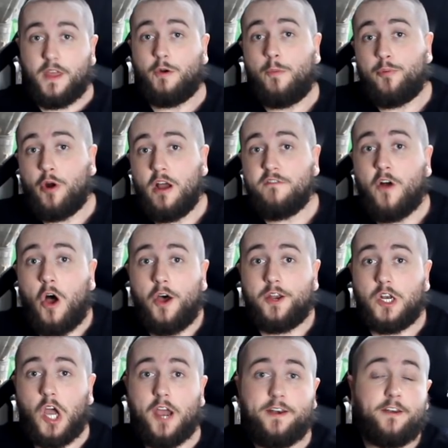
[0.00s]
They're a private
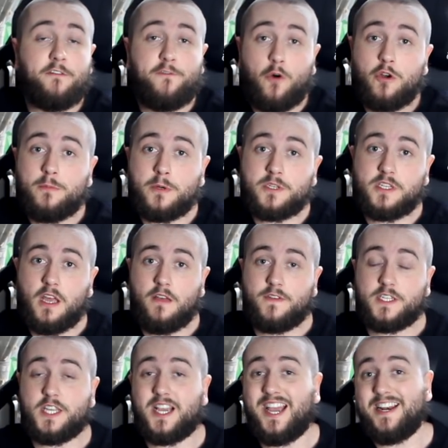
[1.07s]
online and affordable
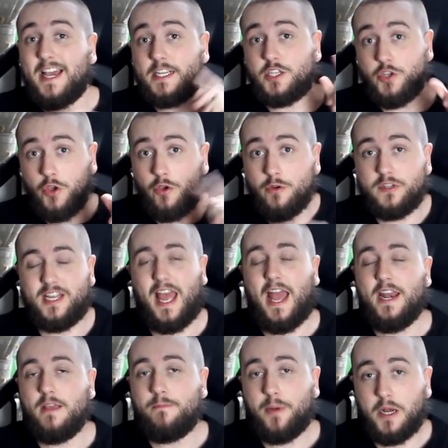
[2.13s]
service that connects you to
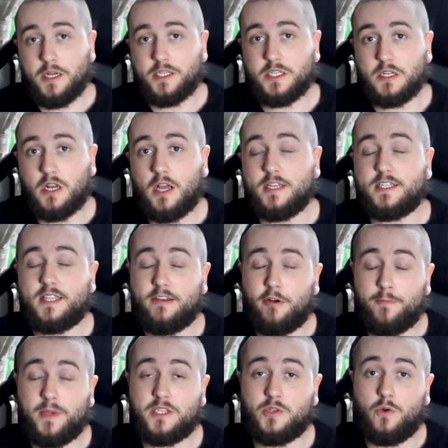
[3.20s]
any personalised
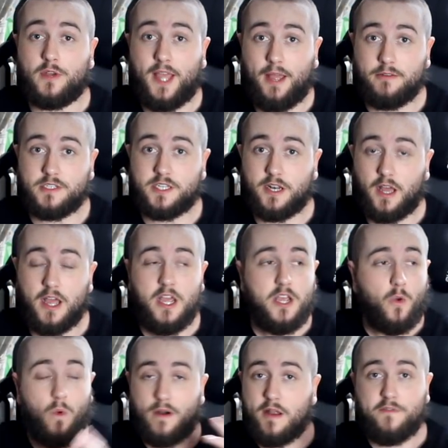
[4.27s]
therapist or counsellor
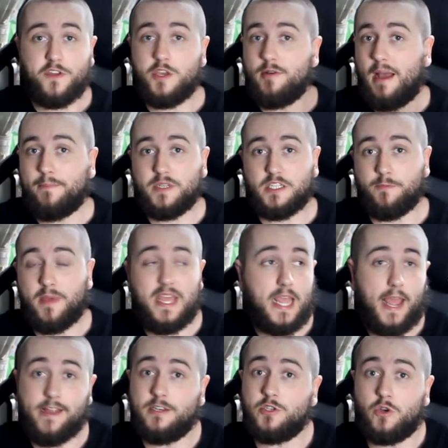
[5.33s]
wherever you happen to
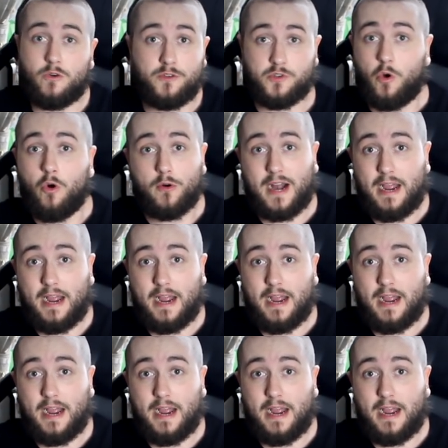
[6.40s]
be, indoors or